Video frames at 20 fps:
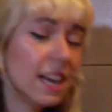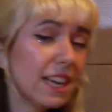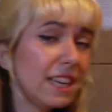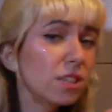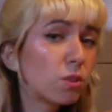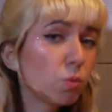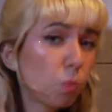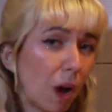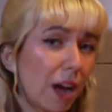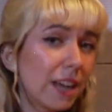It
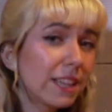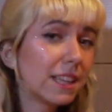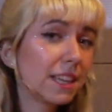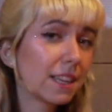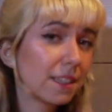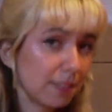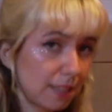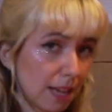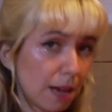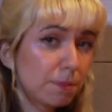is widely
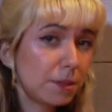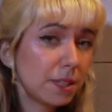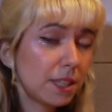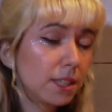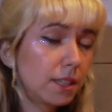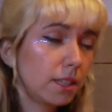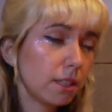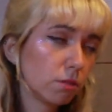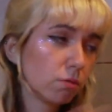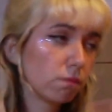
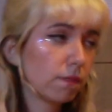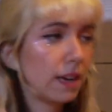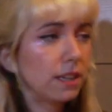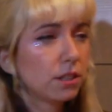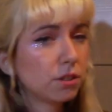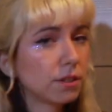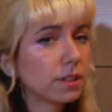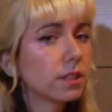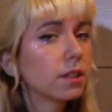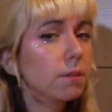accepted as
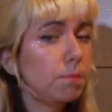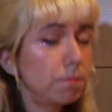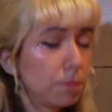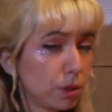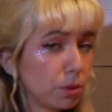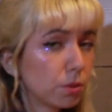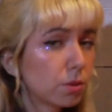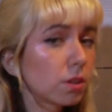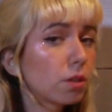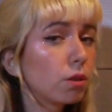rendering the
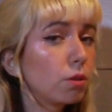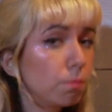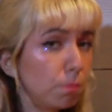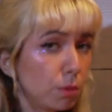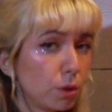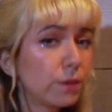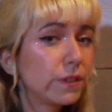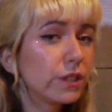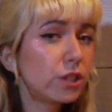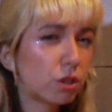musical
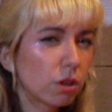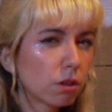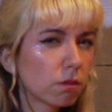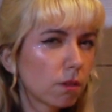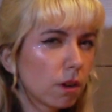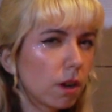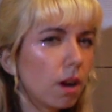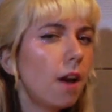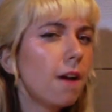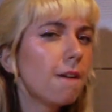movie
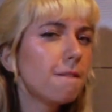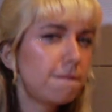genre